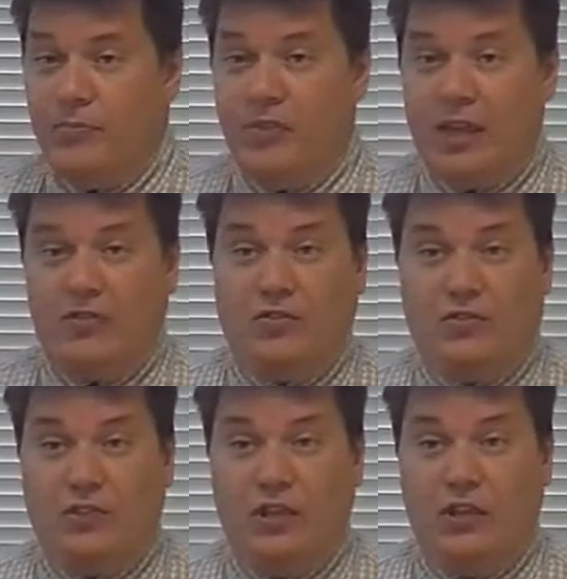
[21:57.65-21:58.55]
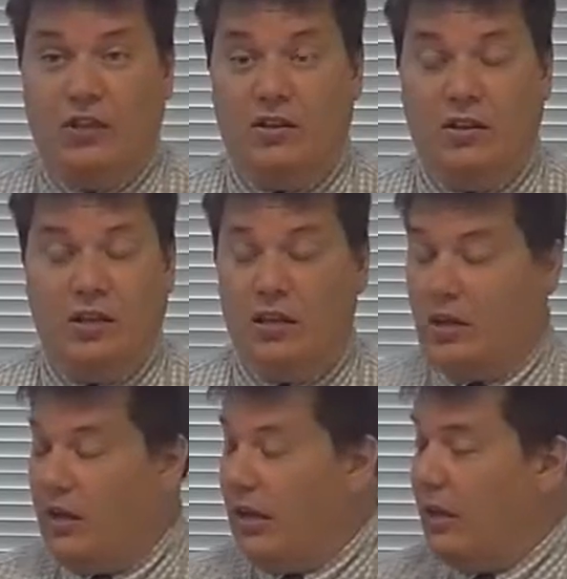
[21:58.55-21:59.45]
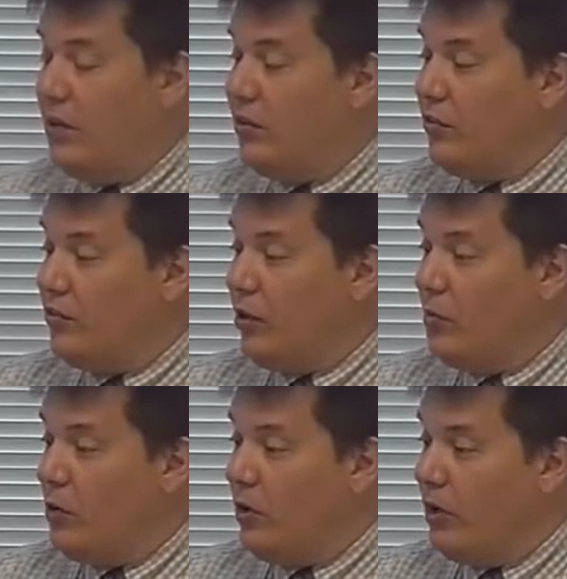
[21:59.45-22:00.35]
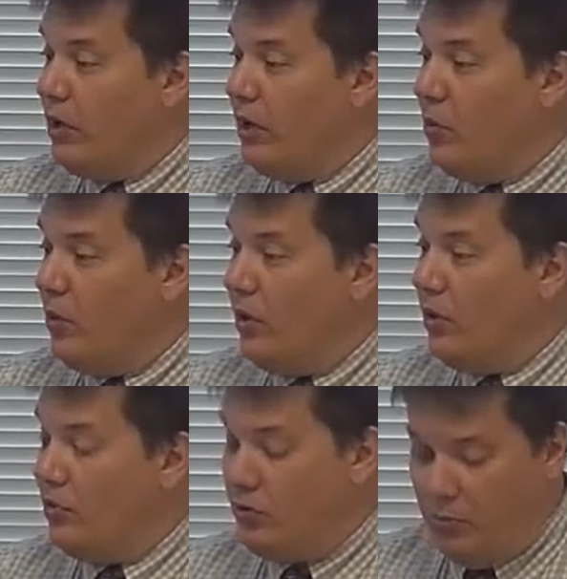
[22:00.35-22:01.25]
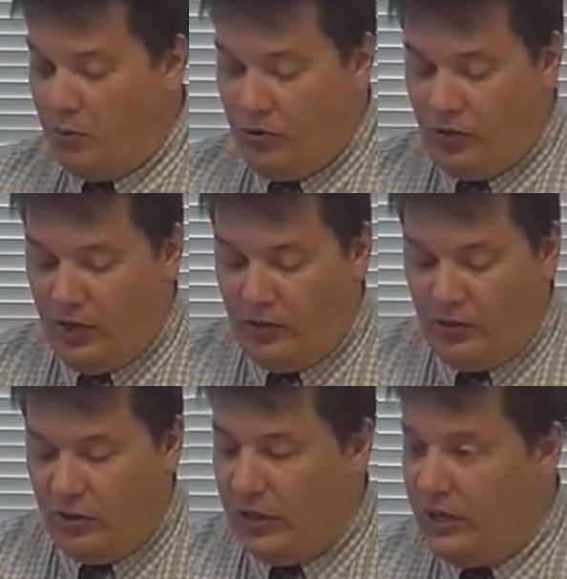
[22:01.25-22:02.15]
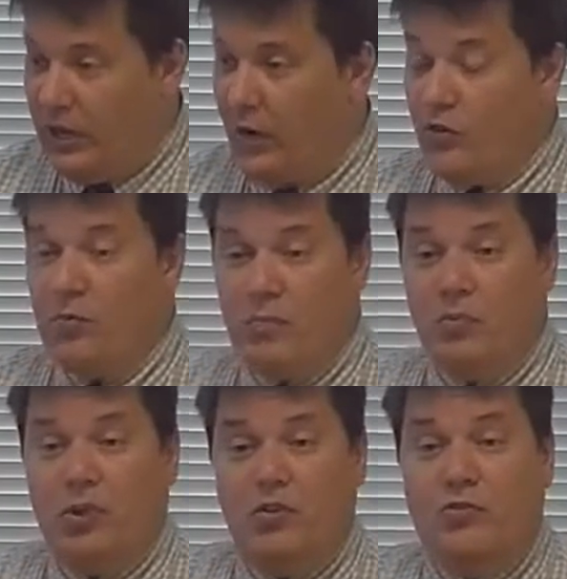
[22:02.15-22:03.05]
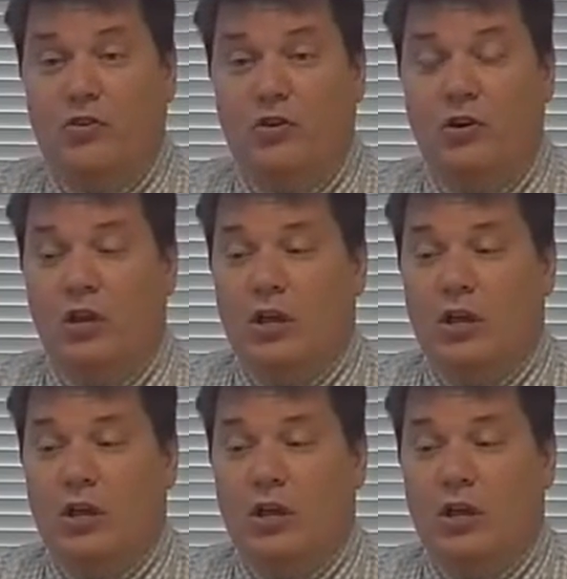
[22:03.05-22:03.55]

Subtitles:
That's the end of the summary I wanted to present, and now it's my pleasure